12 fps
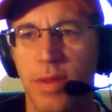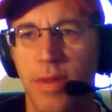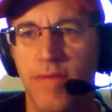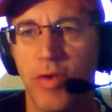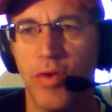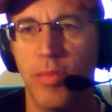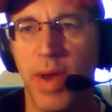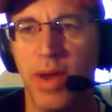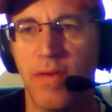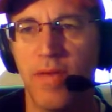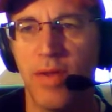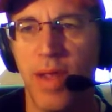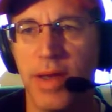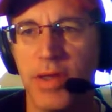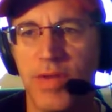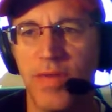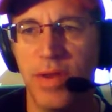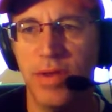of the Hermetic
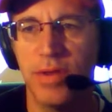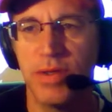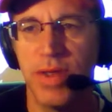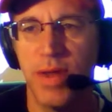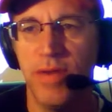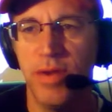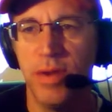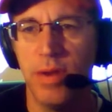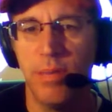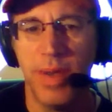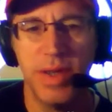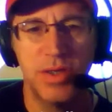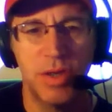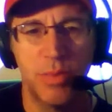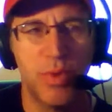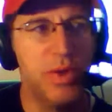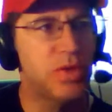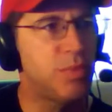philosophy. There's 7 basic
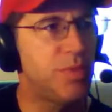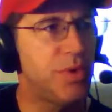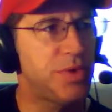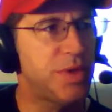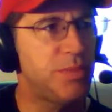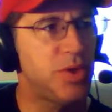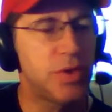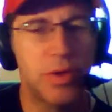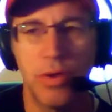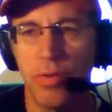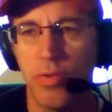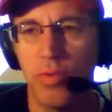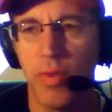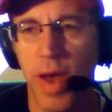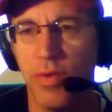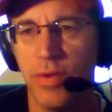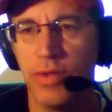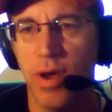principles. I'm just going to
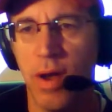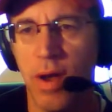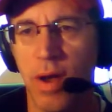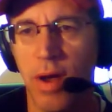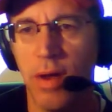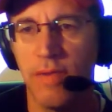rattle those off,